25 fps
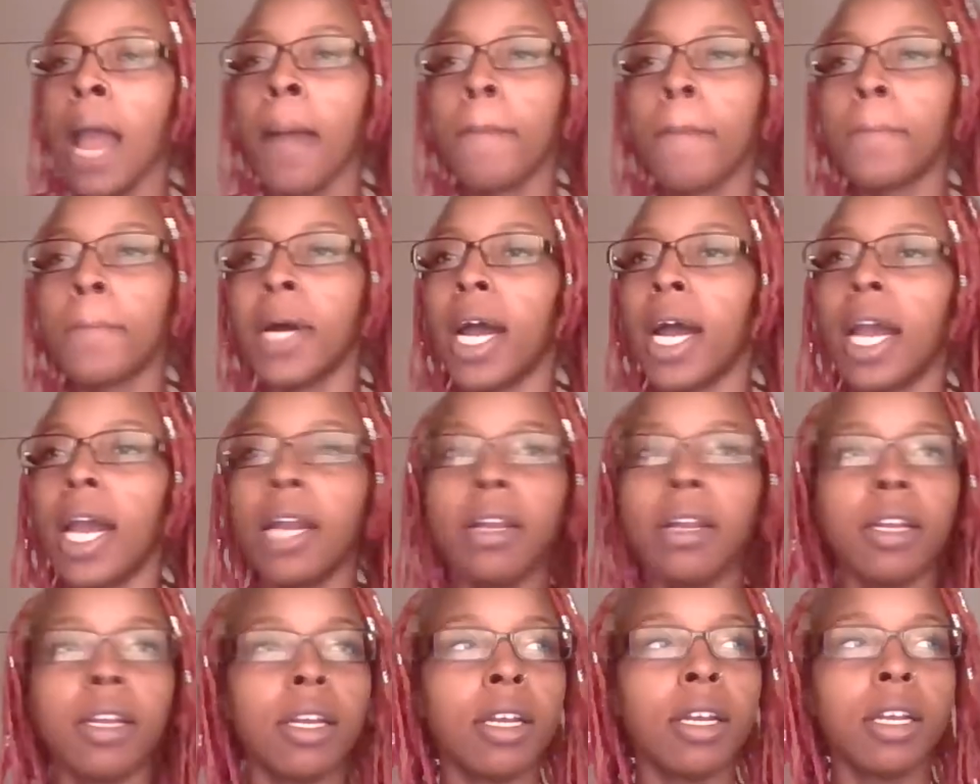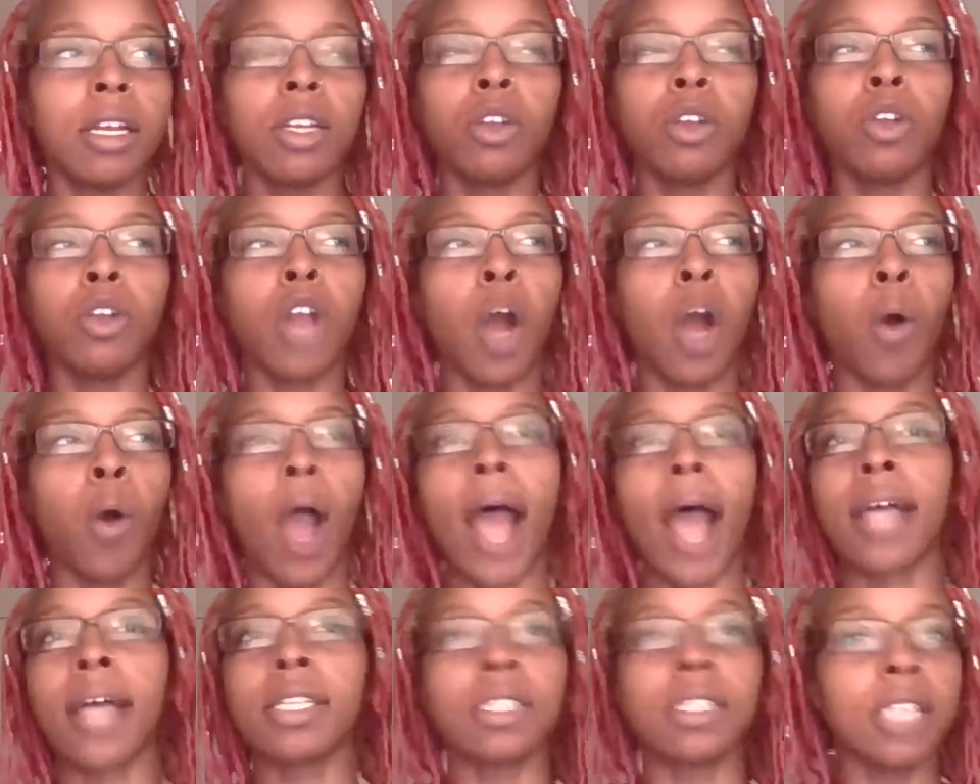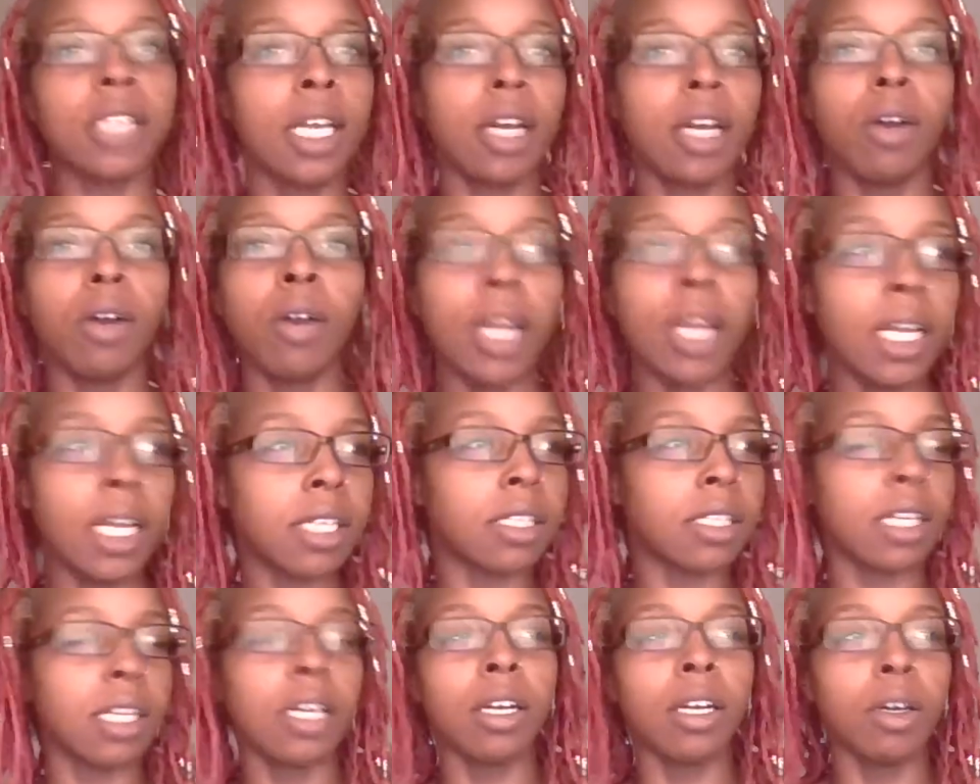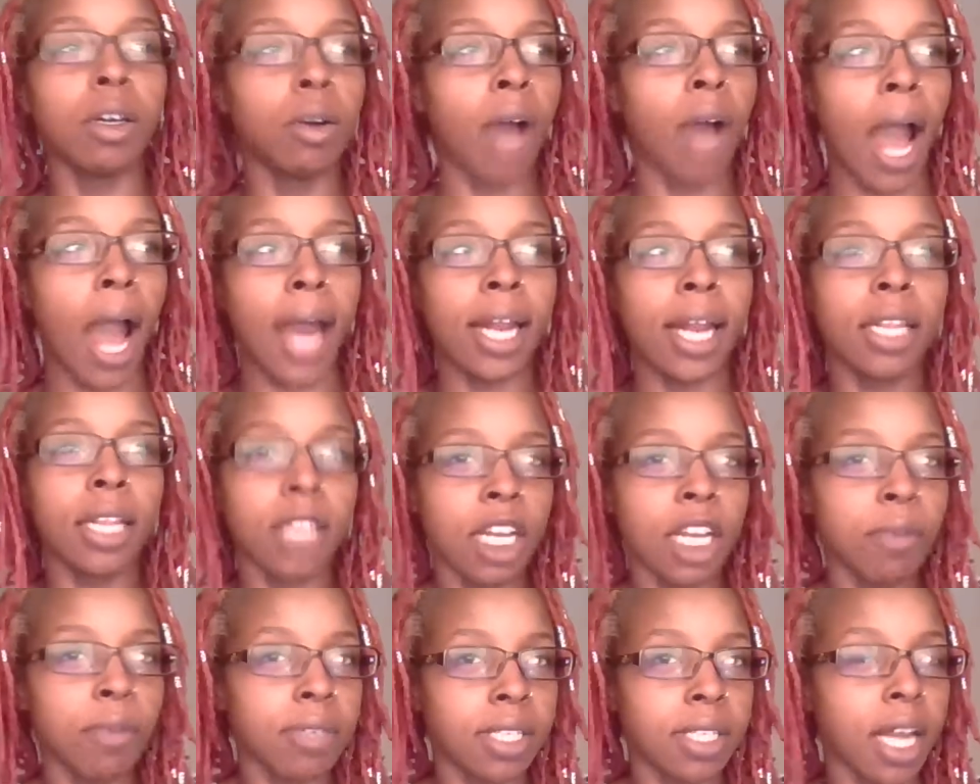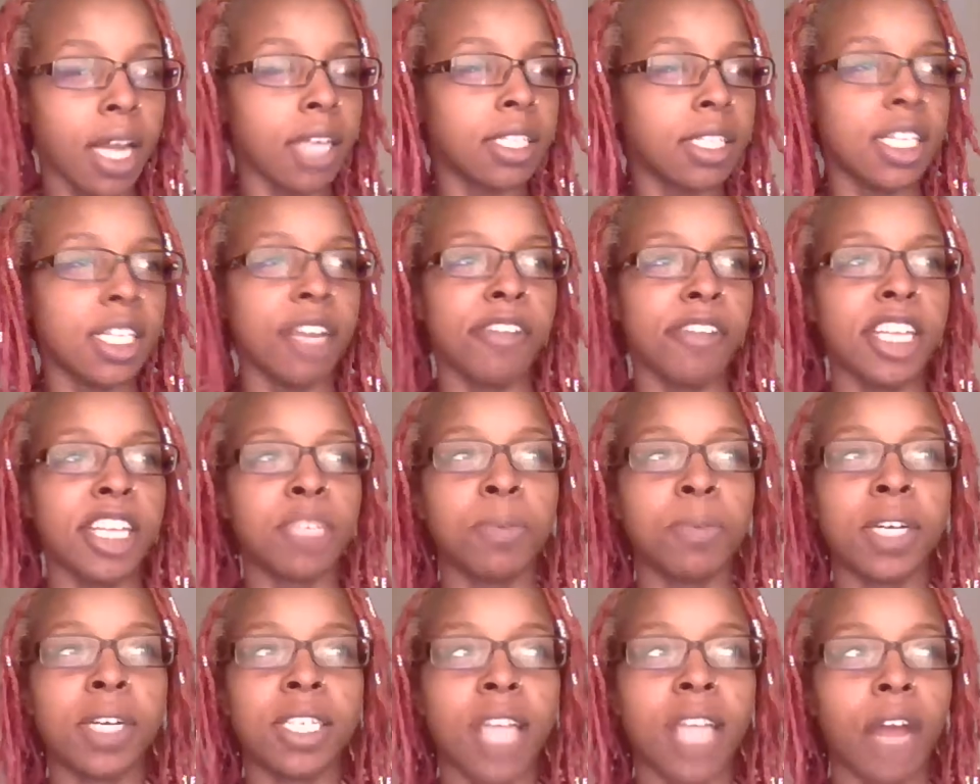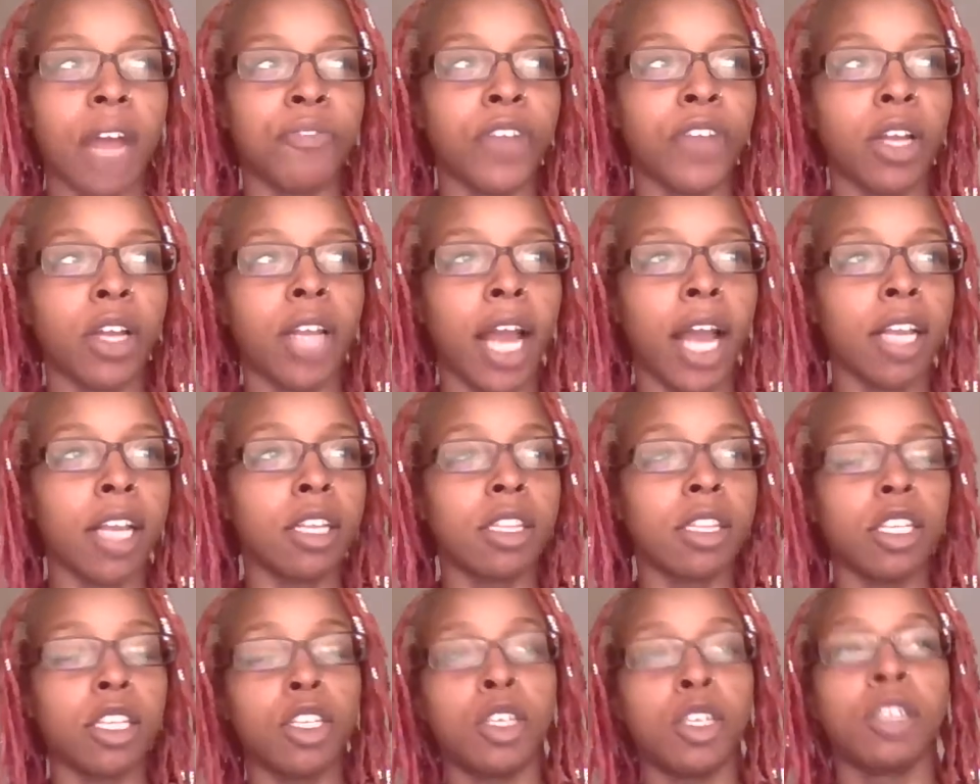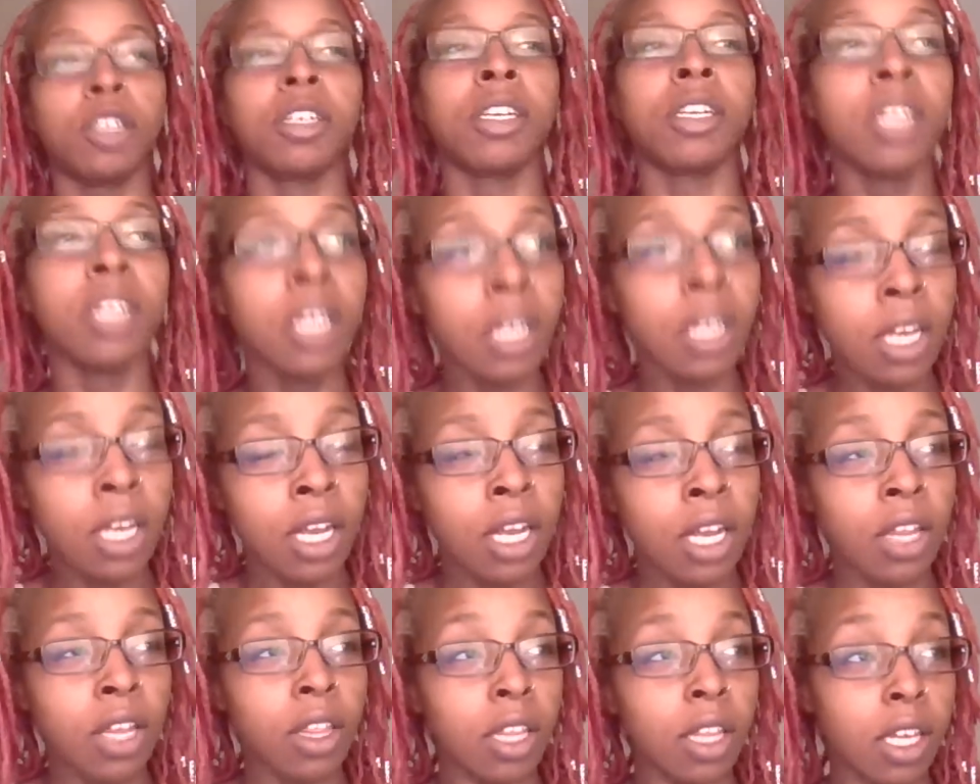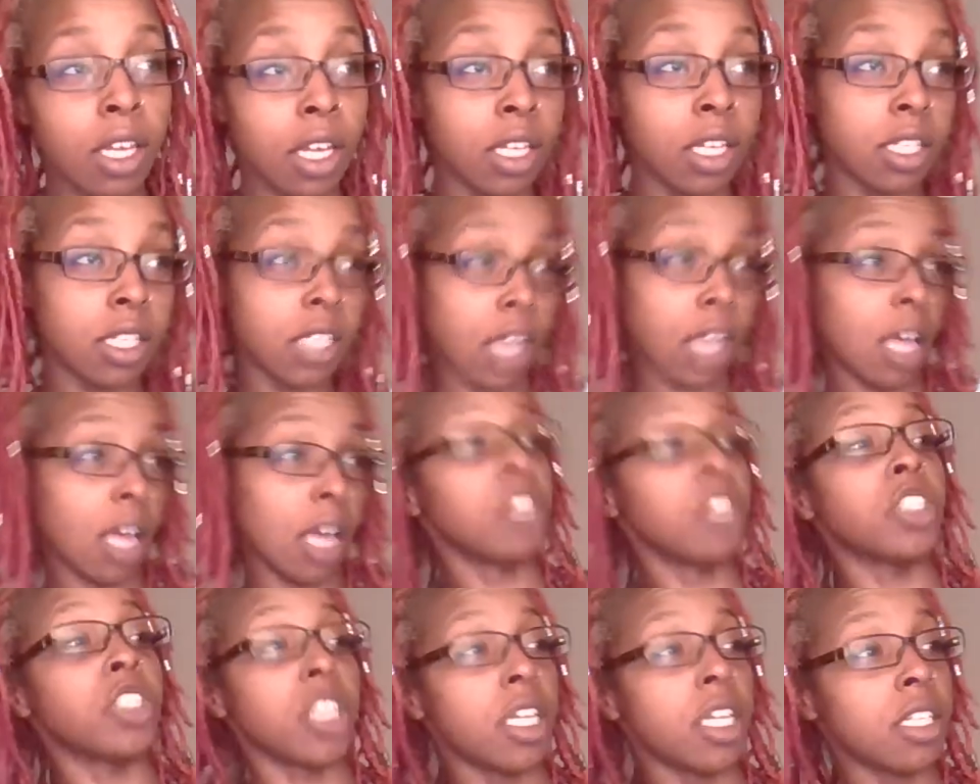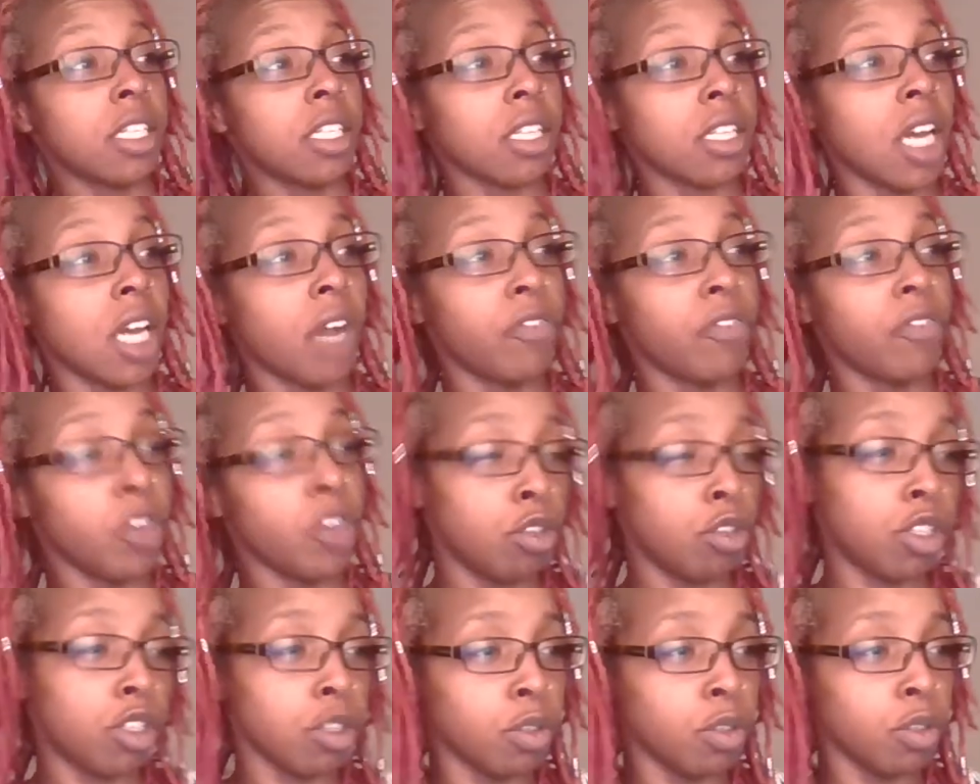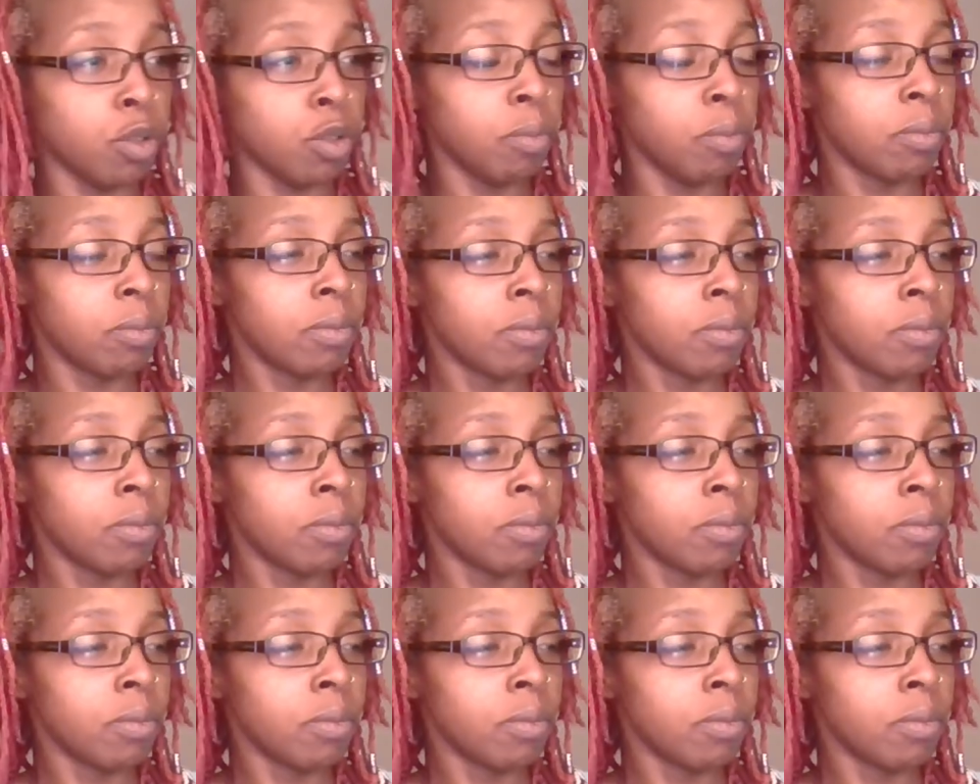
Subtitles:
But I didn't think it was that serious because I felt like the intelligence of YouTube